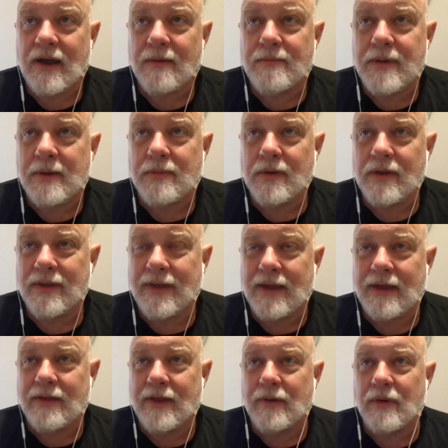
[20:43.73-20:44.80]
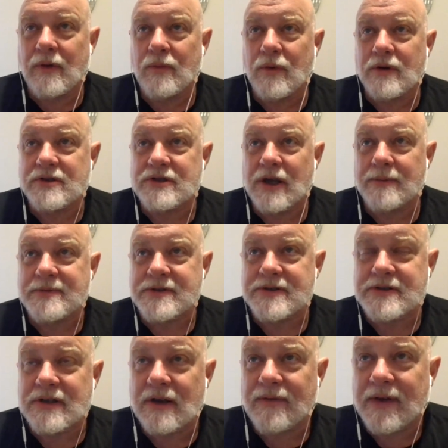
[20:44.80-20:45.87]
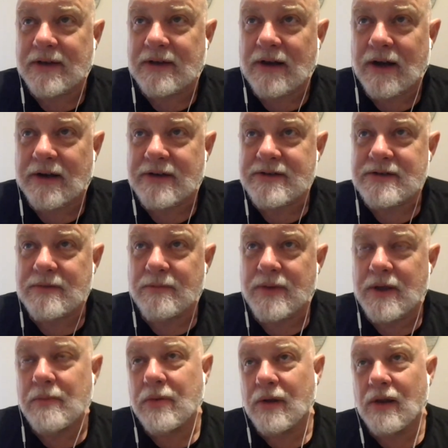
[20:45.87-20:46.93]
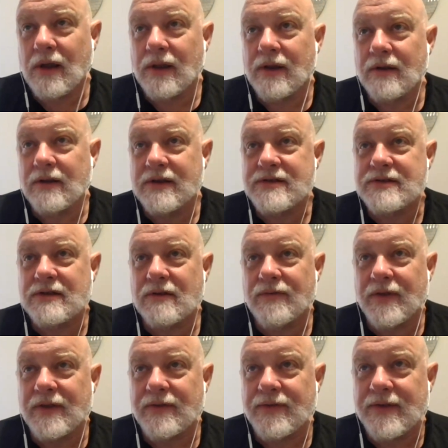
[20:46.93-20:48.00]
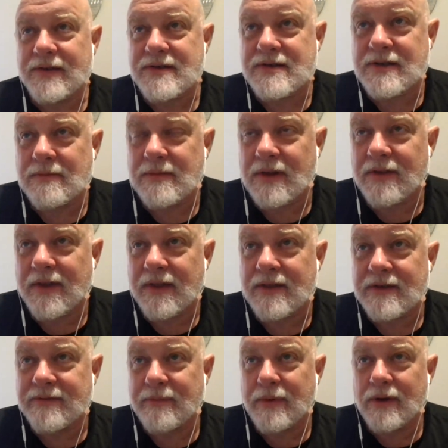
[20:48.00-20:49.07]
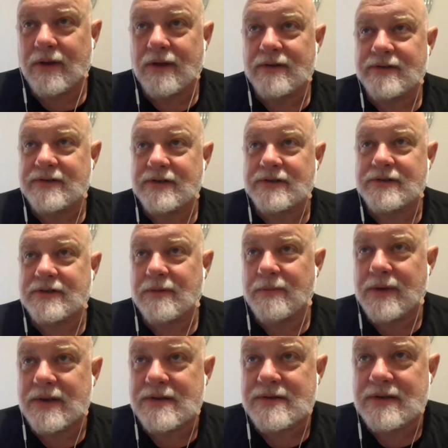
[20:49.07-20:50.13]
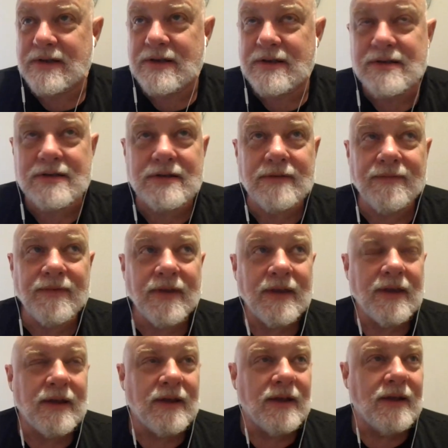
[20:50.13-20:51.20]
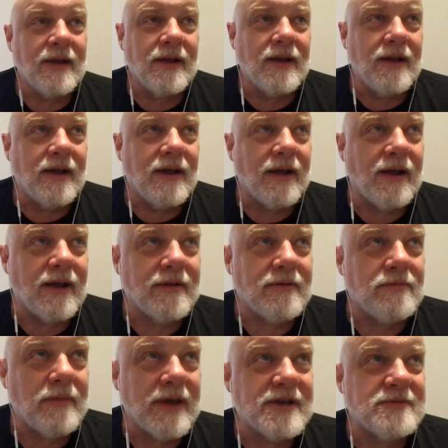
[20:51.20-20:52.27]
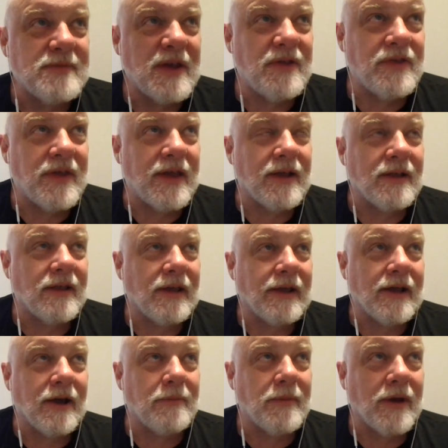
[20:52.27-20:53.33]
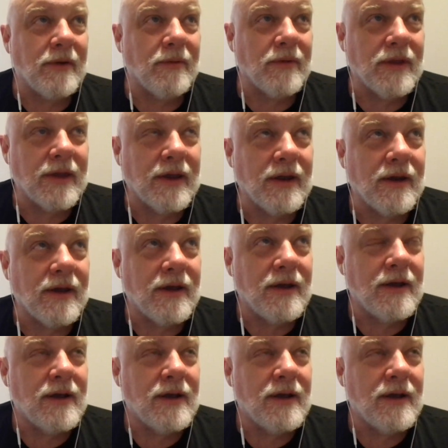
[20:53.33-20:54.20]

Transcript: people, they run workshops and stuff. I talked to some people on their listserv that seem to think this book is just the bee's knees. It makes me think like I'm not really going to